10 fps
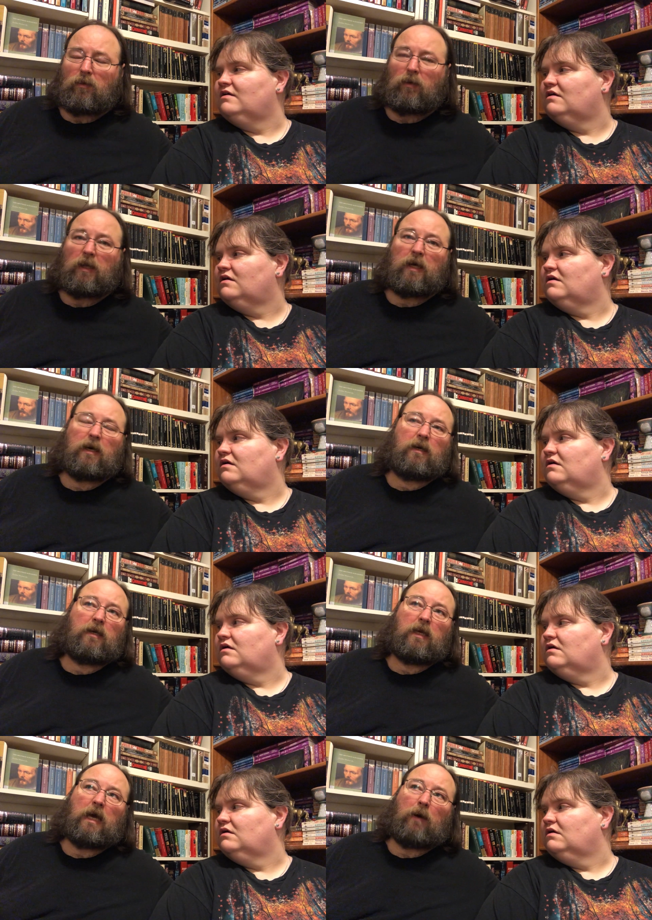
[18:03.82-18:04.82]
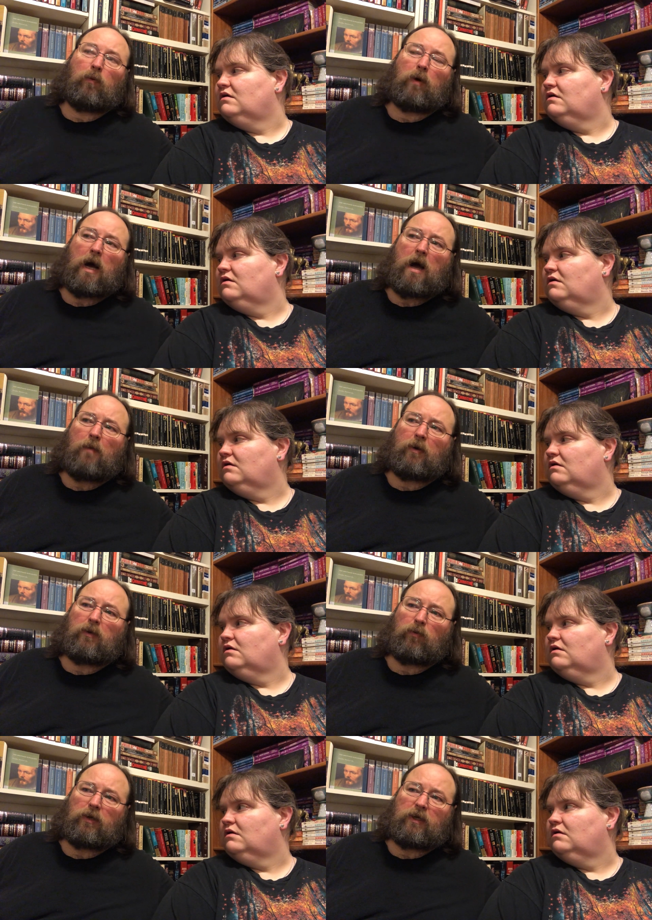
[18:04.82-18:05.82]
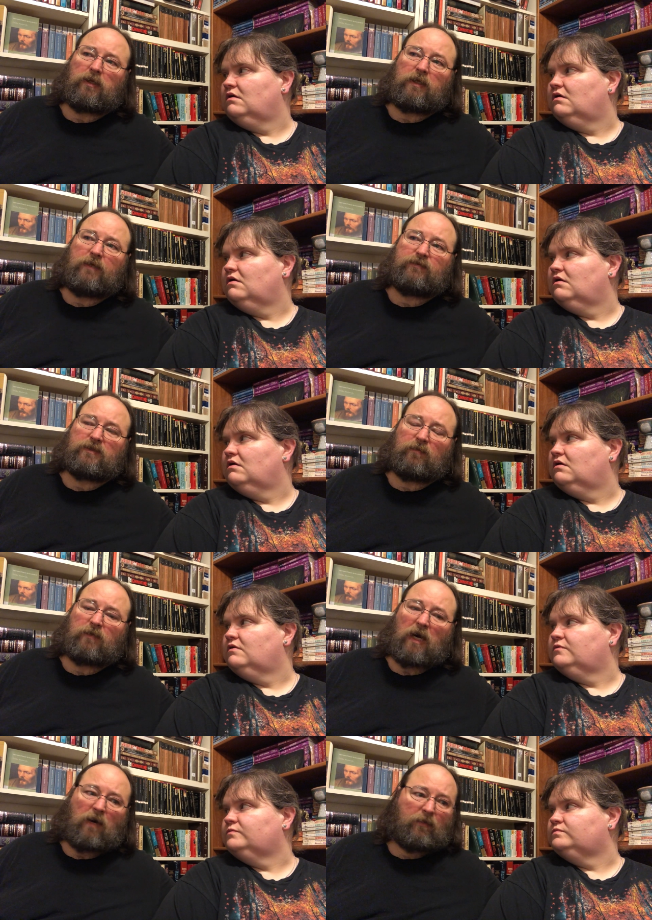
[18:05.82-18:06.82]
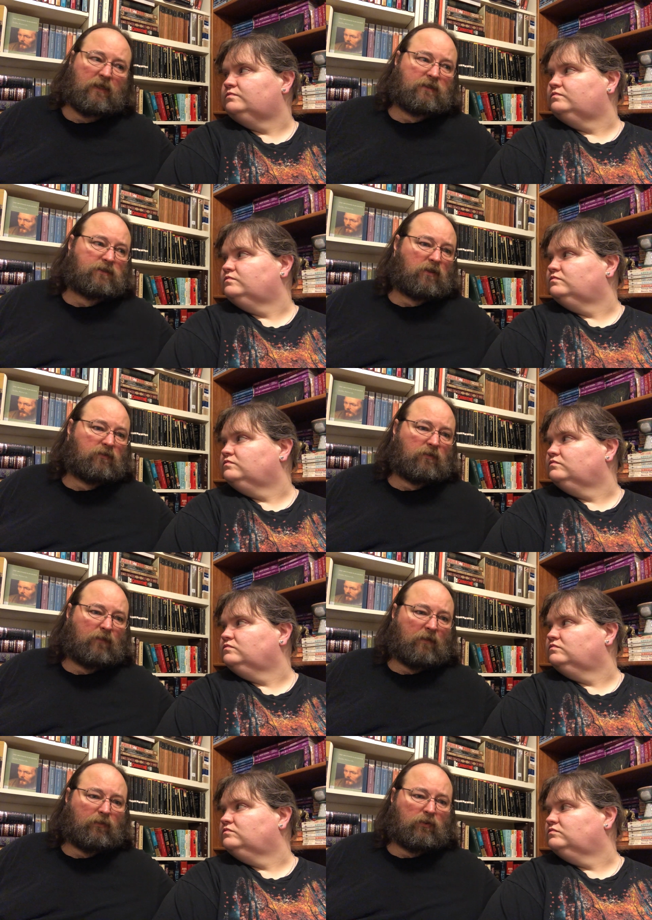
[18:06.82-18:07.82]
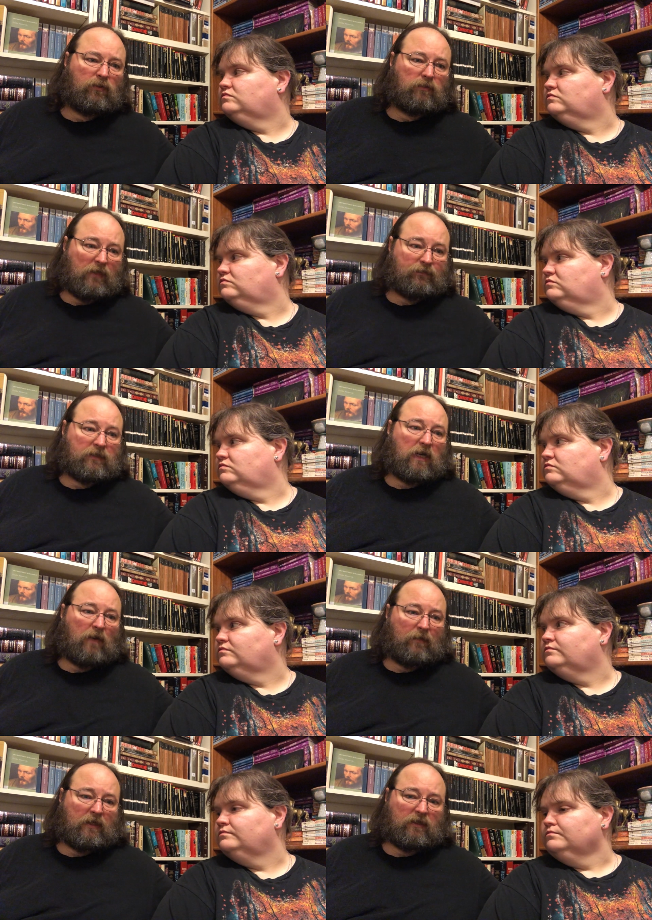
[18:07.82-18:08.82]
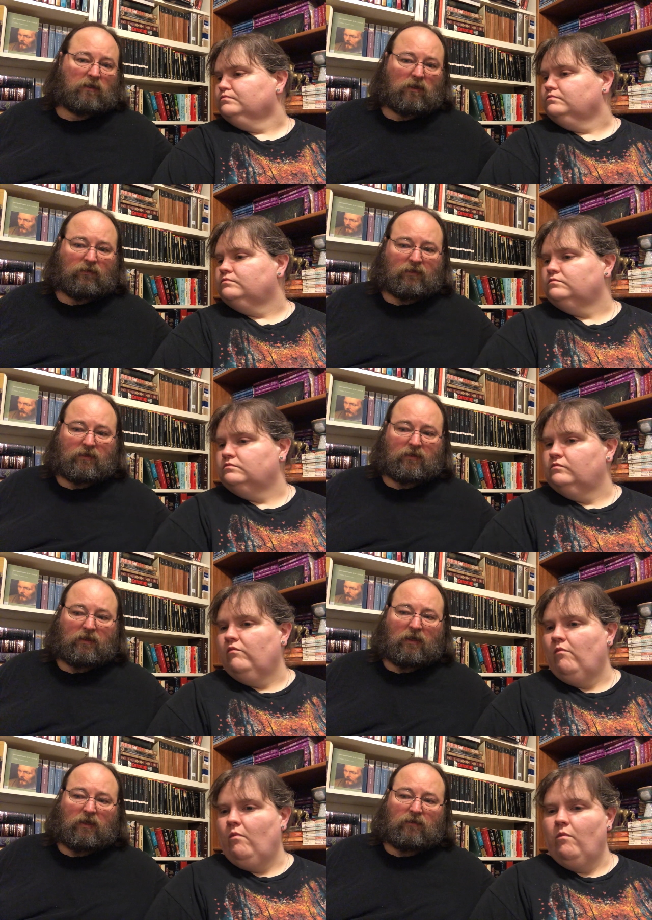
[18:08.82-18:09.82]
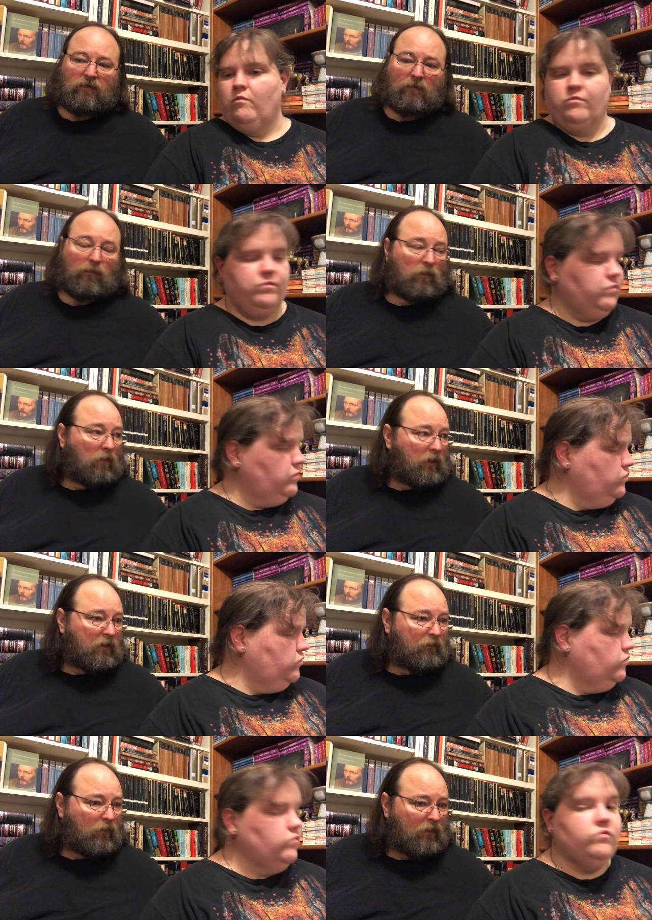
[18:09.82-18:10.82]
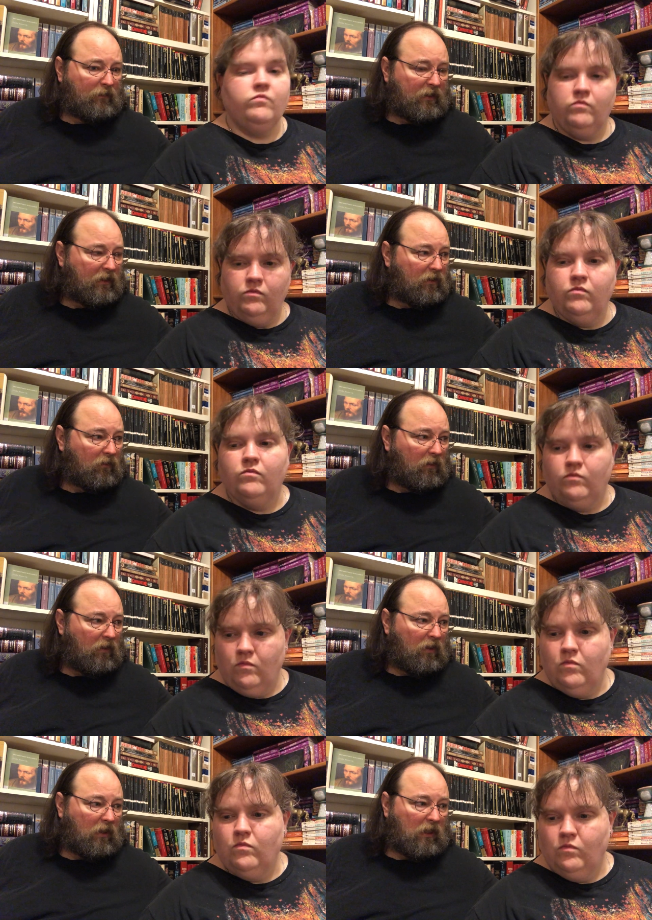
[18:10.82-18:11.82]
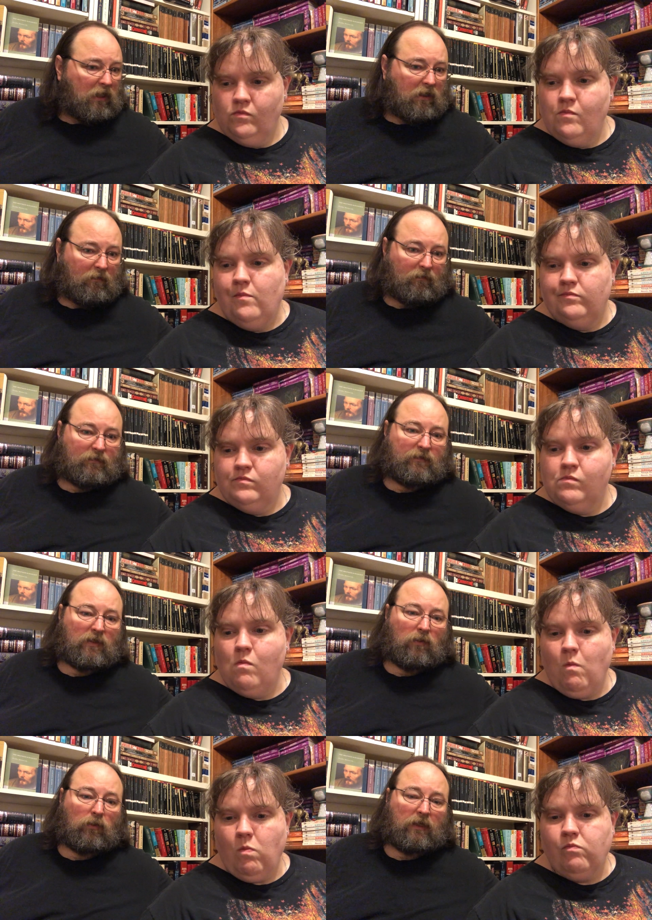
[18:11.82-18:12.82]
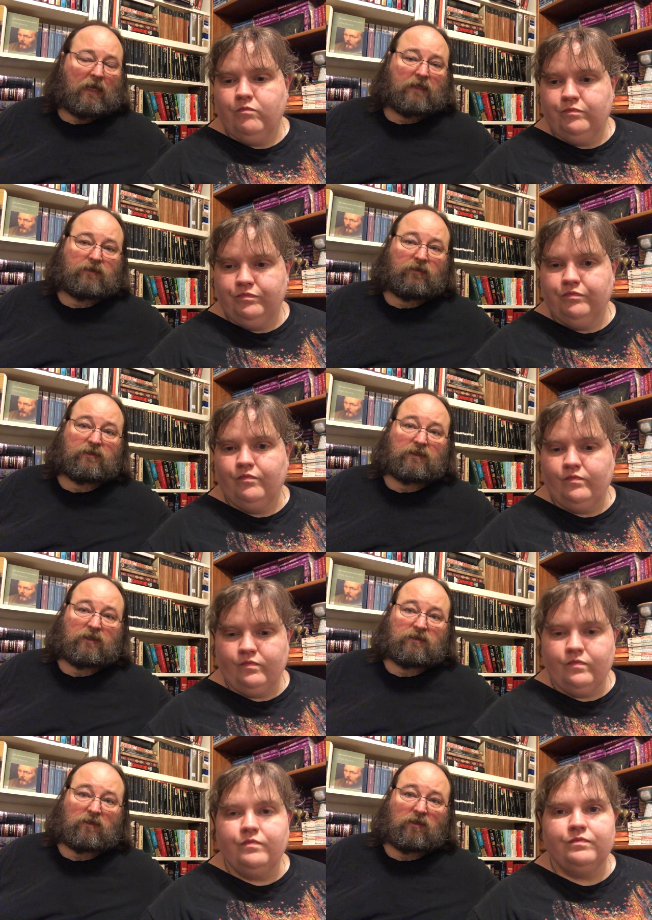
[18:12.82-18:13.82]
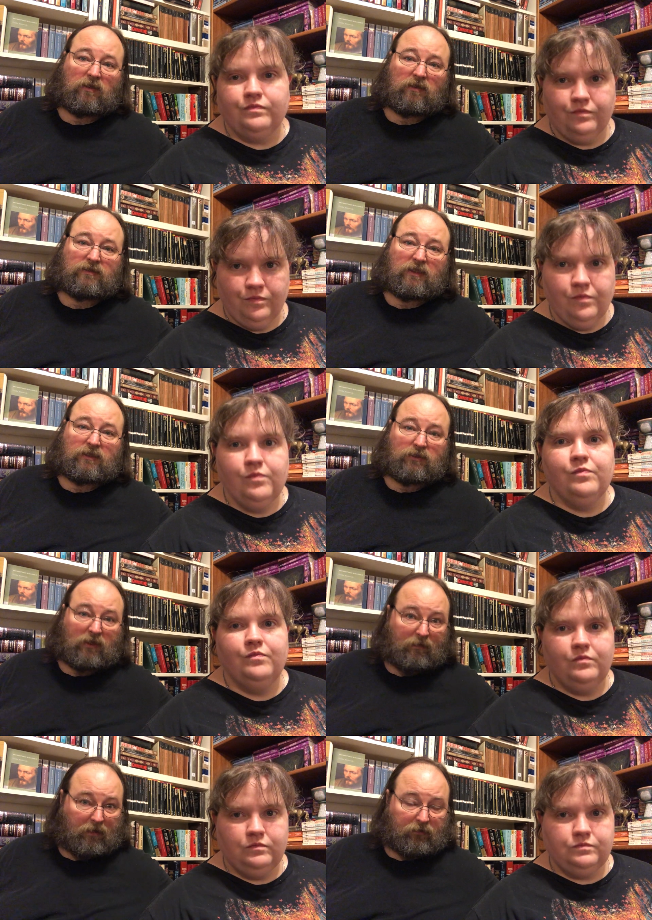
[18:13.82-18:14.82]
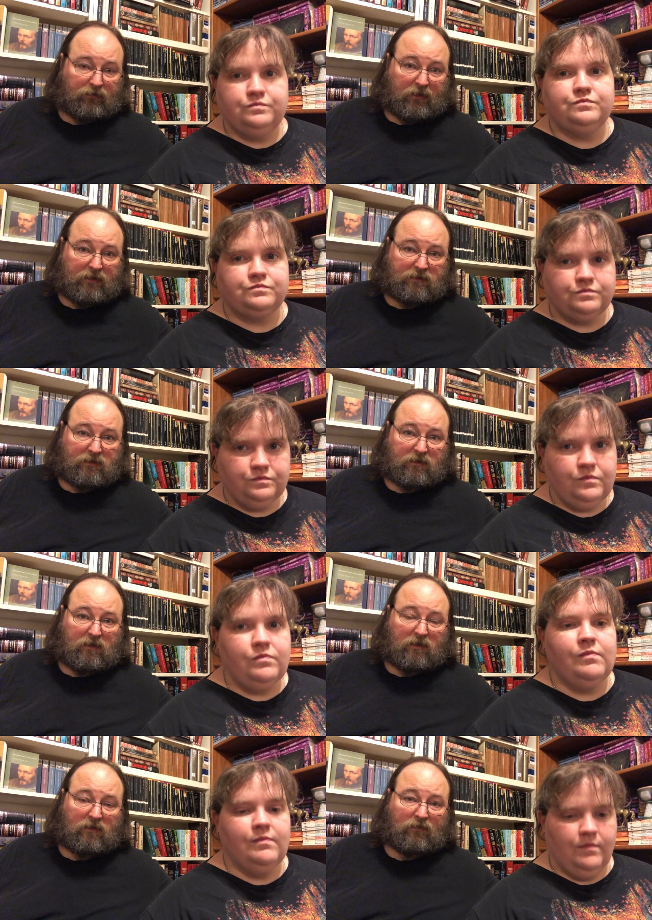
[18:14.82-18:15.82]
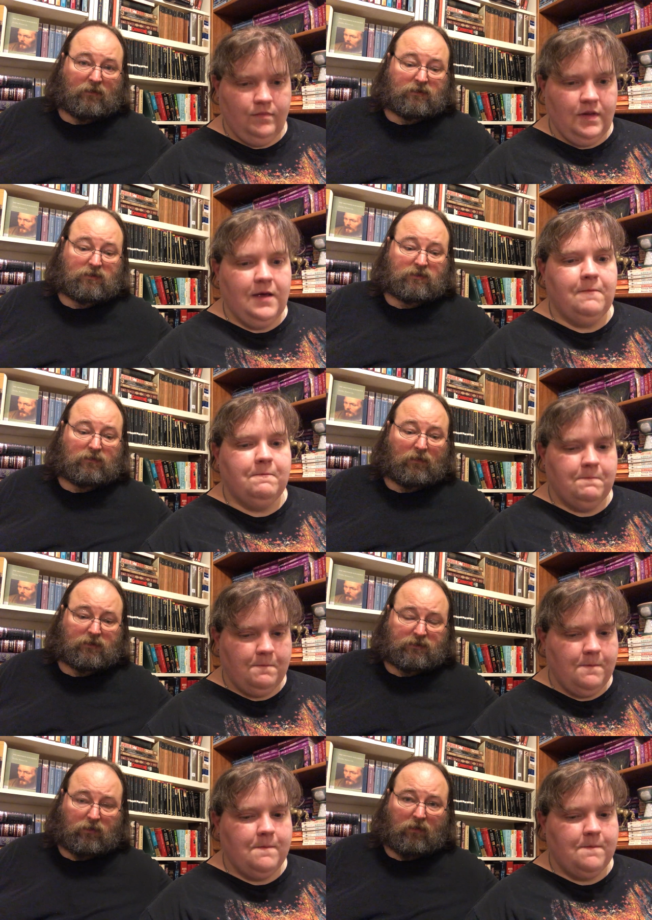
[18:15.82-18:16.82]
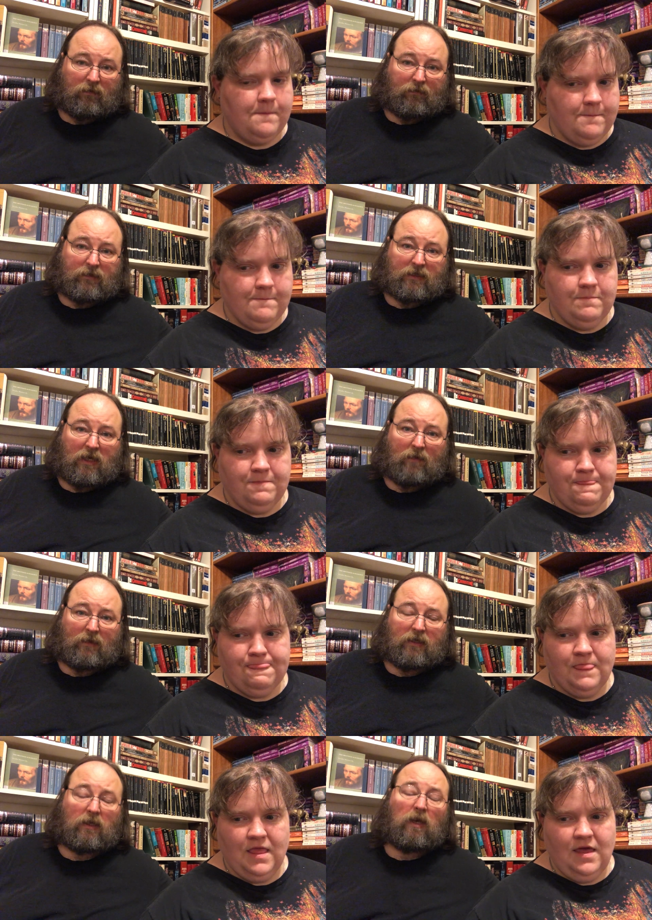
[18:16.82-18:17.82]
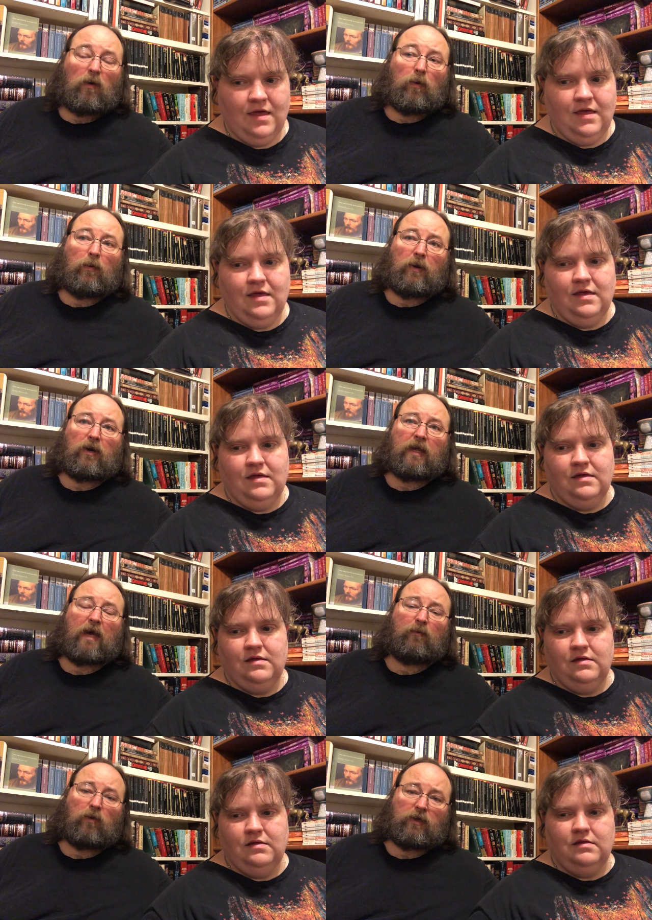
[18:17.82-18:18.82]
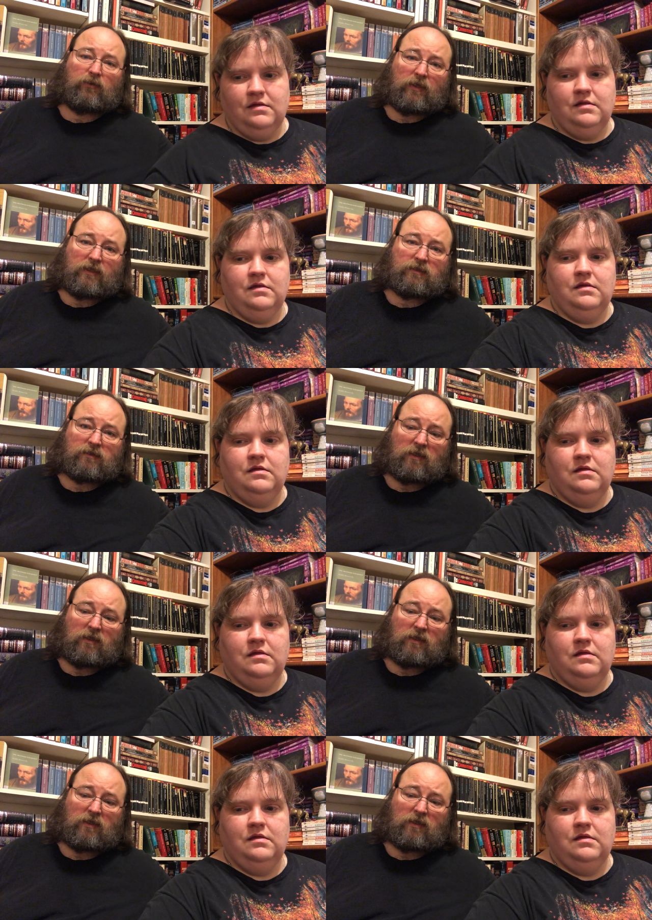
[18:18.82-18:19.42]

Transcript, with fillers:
Speaker 1: Well, well, I'm gonna we're gonna leave some comments on the people who left a comment on the the bookmark giveaway video. Um, we're gonna ask you to send us our send us your email address. First, yep. first twelve of you that commented. We, we already have one address.